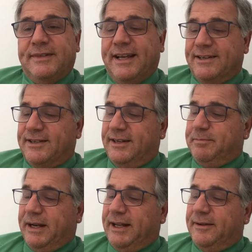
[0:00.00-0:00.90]
"Yes," said
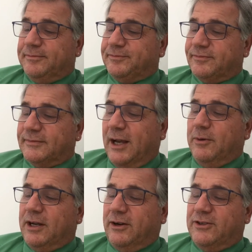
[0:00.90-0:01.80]
Benny. "I
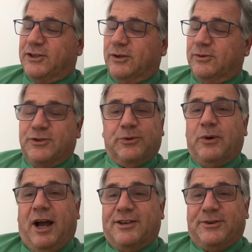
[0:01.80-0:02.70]
will cart stones or
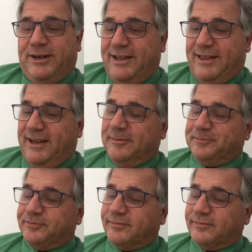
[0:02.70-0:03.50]
rocks or anything."